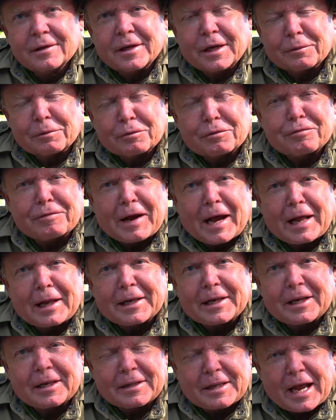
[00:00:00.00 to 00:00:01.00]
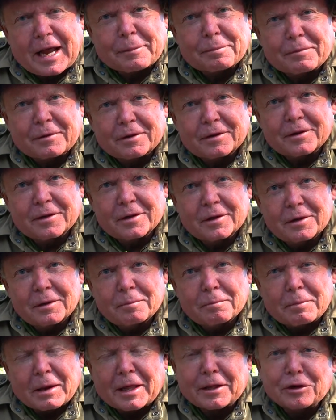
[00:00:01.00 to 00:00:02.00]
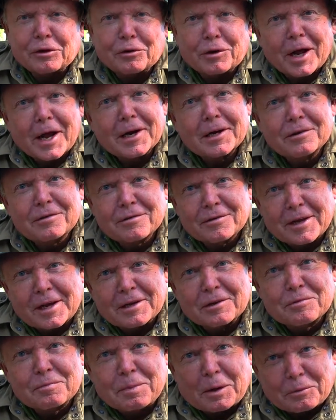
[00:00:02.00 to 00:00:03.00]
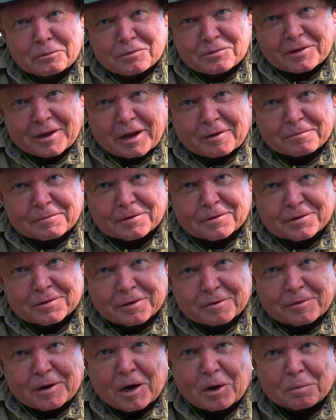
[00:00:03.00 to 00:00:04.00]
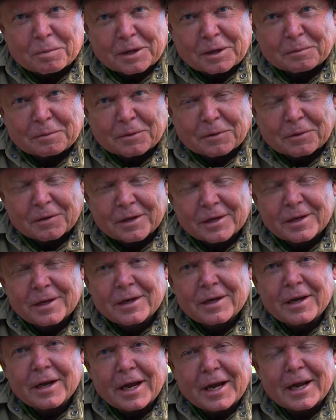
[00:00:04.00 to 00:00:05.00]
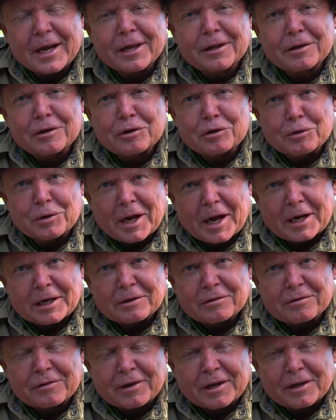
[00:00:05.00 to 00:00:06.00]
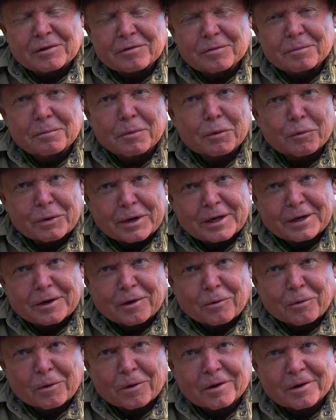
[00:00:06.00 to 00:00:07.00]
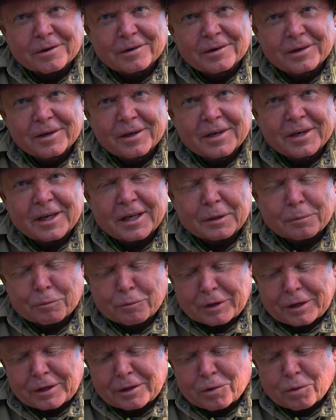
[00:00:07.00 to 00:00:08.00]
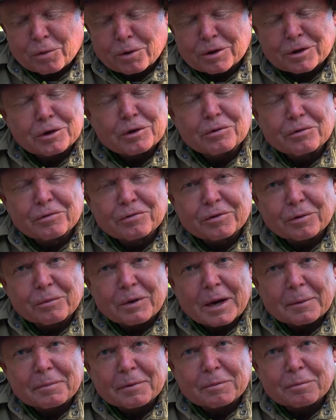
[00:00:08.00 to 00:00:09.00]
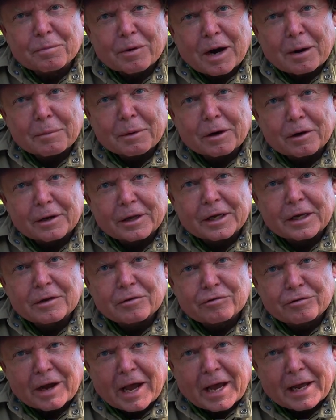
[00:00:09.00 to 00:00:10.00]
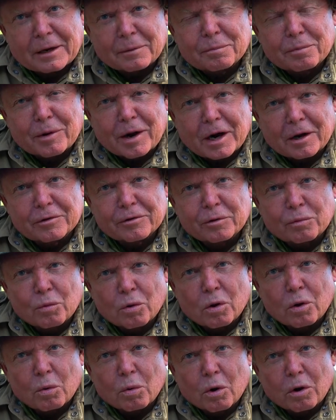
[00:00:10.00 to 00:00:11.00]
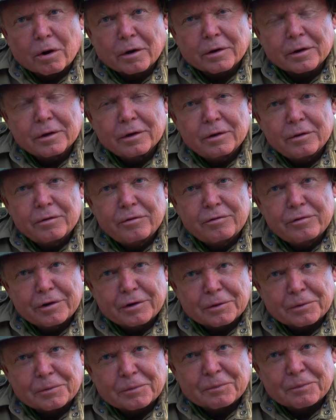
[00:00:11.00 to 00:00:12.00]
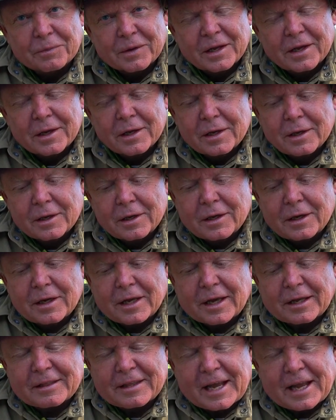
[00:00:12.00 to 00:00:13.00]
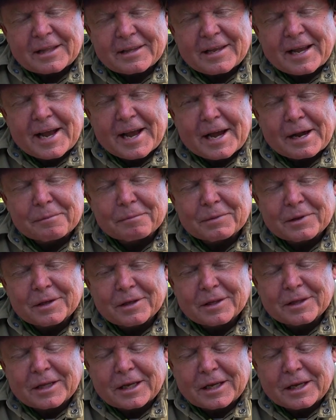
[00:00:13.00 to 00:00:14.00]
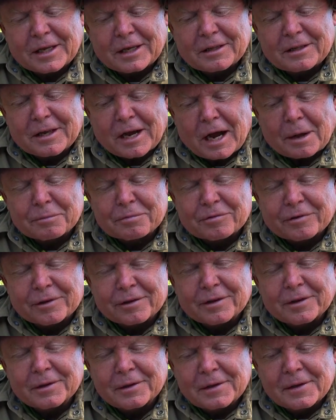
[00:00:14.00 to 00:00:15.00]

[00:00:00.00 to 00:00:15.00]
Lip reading: it was finally adapted by the United States Post Office, of all people, and the United States Marine Corps. The Marine Corps used the weapon primarily in China prior to World War II. At that time, the Thompson,